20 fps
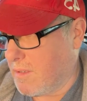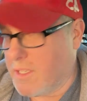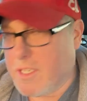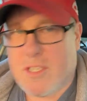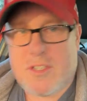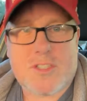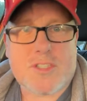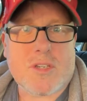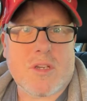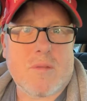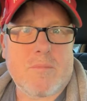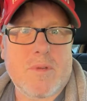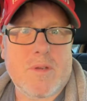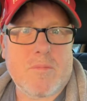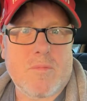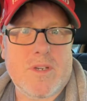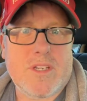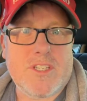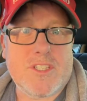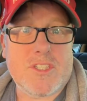You saw
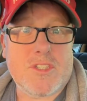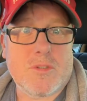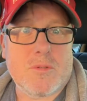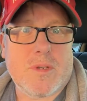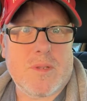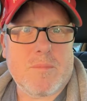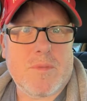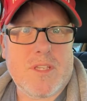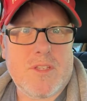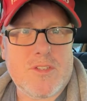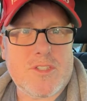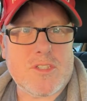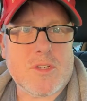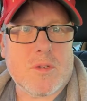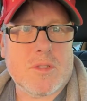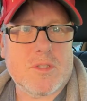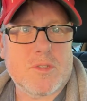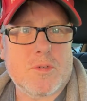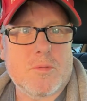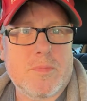but what he's doing, but you
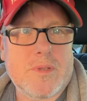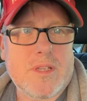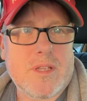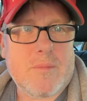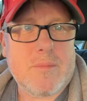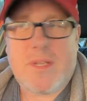saw a little bit.